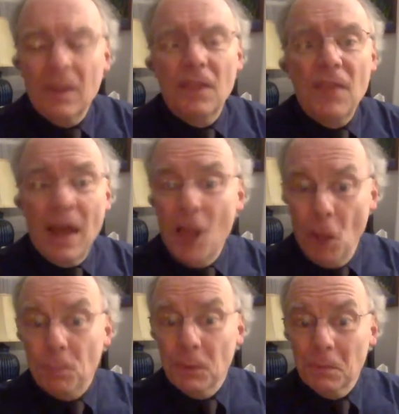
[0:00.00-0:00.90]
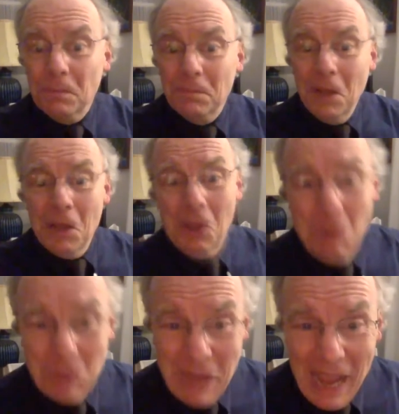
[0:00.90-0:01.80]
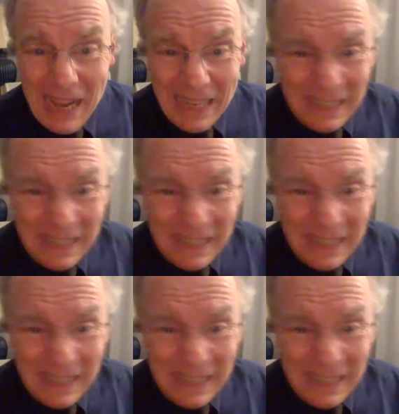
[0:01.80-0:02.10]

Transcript: That'll help you. Okay?